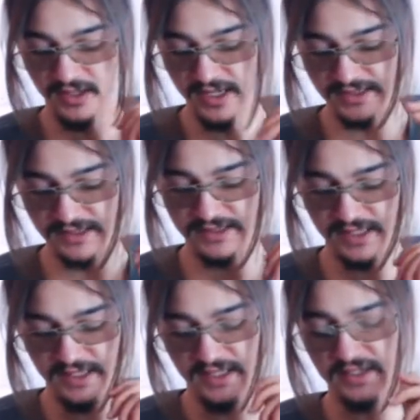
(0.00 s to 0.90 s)
as i
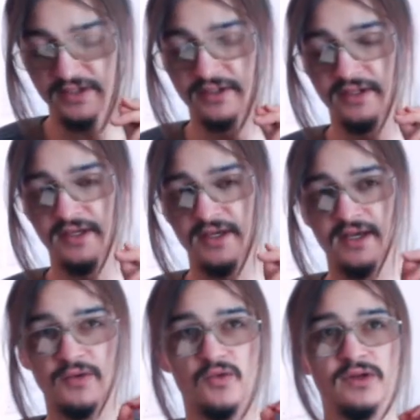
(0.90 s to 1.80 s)
say here
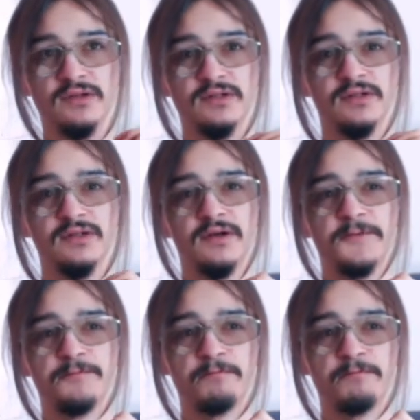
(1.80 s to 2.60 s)
yeah one uh,